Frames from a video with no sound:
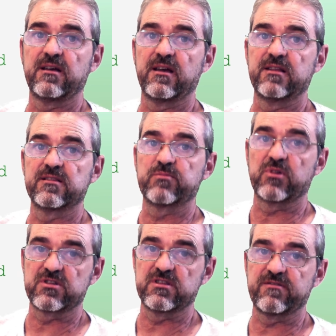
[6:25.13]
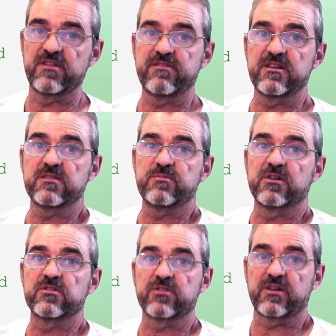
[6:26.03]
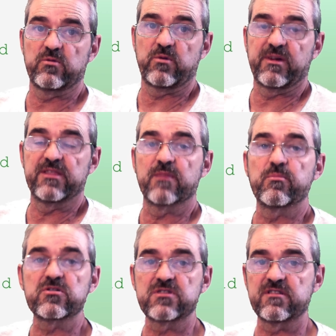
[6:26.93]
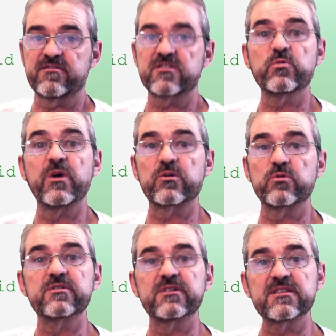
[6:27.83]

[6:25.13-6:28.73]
and positive definite, because, okay, we want the positive square root.